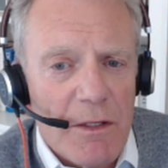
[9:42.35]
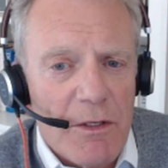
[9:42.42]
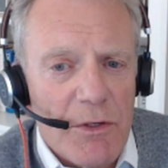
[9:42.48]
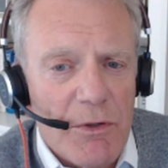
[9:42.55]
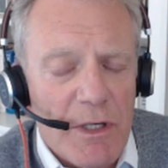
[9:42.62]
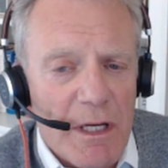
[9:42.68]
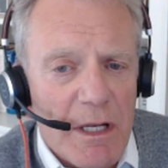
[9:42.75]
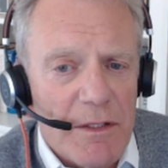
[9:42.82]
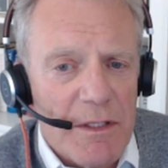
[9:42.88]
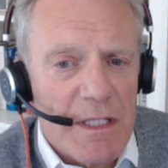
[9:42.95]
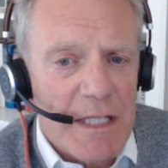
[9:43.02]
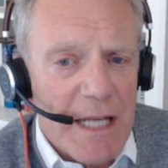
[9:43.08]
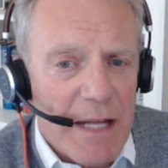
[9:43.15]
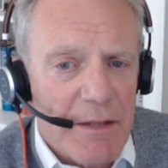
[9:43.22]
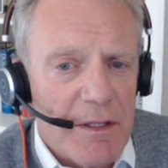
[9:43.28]
you can
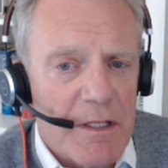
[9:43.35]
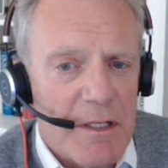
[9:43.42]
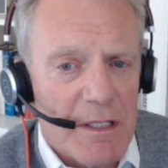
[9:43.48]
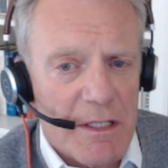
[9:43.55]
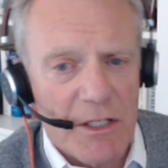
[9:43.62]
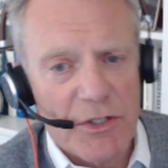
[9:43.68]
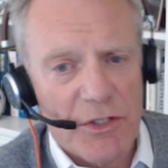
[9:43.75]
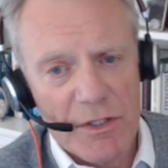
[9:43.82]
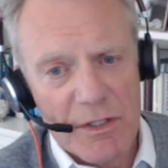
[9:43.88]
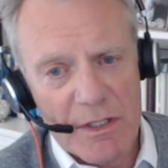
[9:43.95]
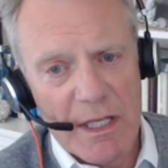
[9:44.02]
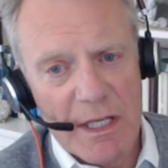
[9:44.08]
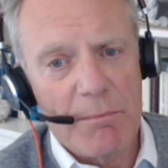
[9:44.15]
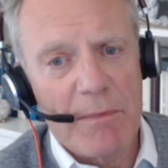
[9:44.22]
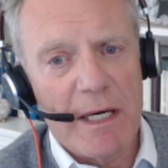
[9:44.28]
understand the
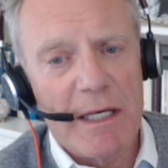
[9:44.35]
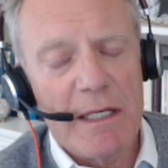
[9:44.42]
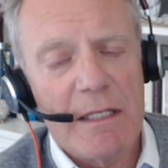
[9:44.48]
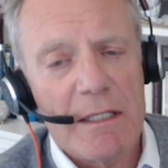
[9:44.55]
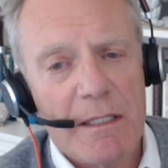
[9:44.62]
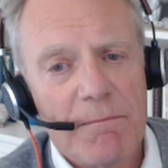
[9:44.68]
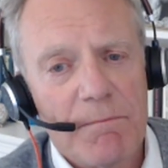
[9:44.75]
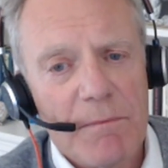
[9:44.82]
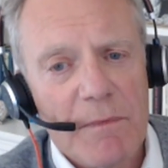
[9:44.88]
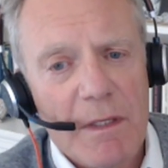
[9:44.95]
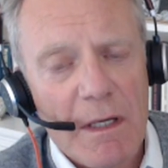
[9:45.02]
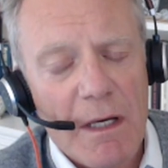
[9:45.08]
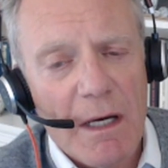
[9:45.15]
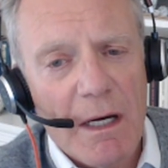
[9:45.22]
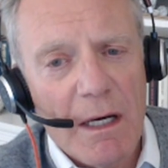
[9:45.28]
decisions they made.
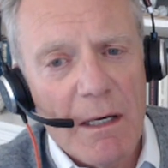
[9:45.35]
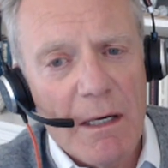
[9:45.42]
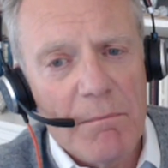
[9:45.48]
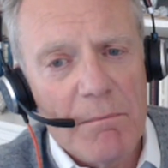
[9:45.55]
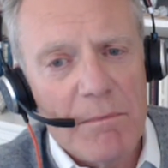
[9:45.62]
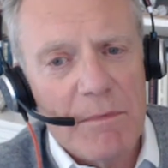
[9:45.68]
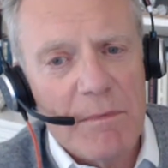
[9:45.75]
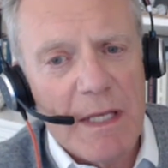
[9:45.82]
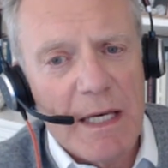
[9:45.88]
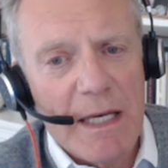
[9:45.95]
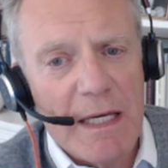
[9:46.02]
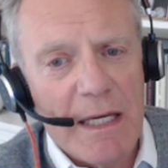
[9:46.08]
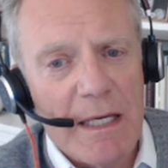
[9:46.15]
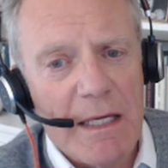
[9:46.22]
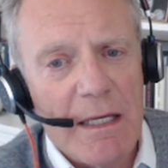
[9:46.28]
Right. Um,
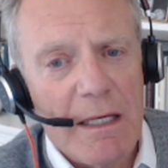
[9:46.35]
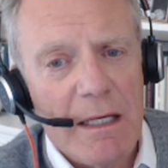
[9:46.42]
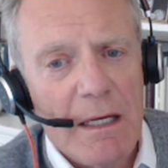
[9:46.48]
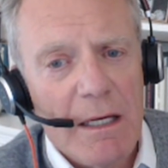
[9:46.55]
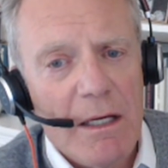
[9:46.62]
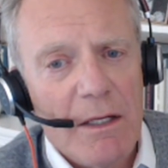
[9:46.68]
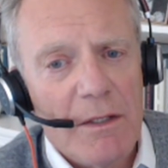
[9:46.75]
they